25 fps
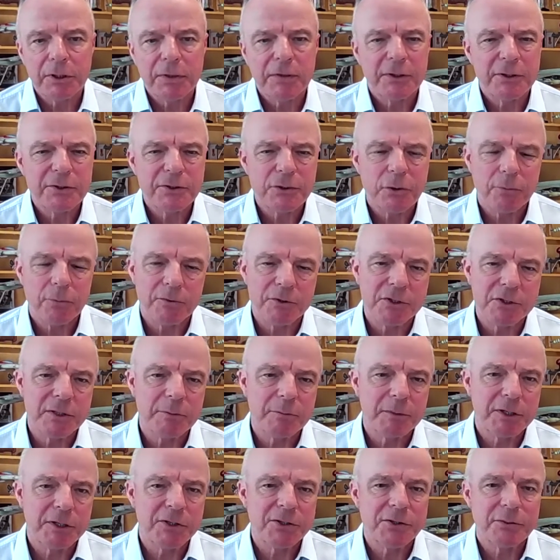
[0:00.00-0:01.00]
There's obviously
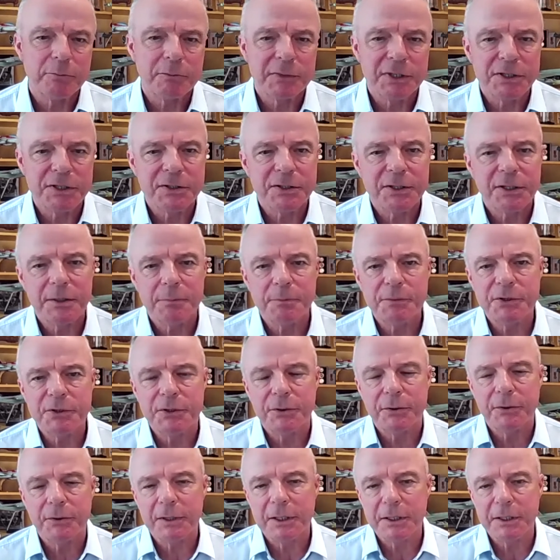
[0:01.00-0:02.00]
been some missteps
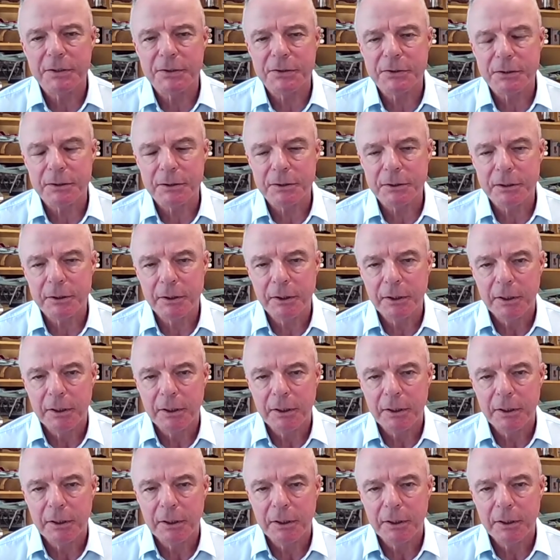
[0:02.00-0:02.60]
and things that